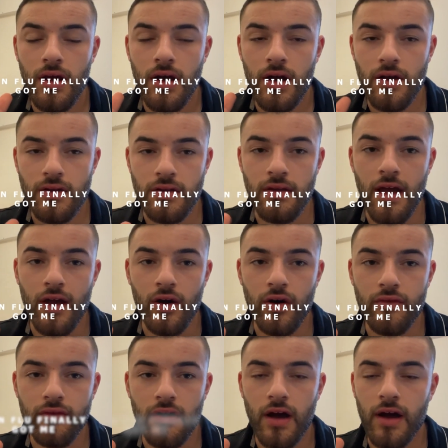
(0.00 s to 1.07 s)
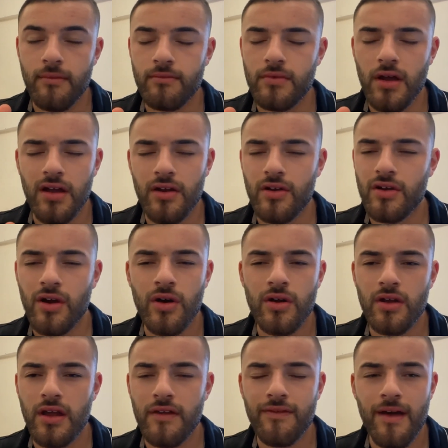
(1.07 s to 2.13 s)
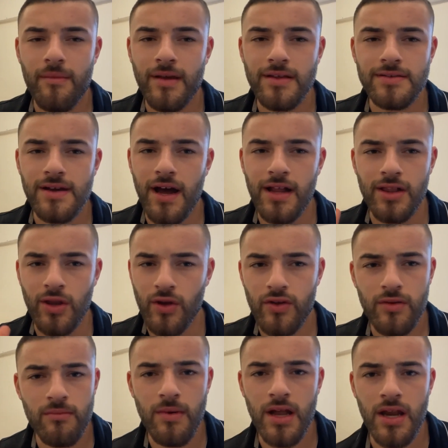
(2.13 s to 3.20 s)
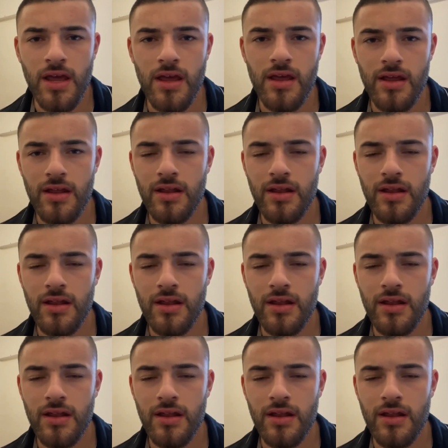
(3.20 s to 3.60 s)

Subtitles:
I got the day off. I don't know if that means I lost money,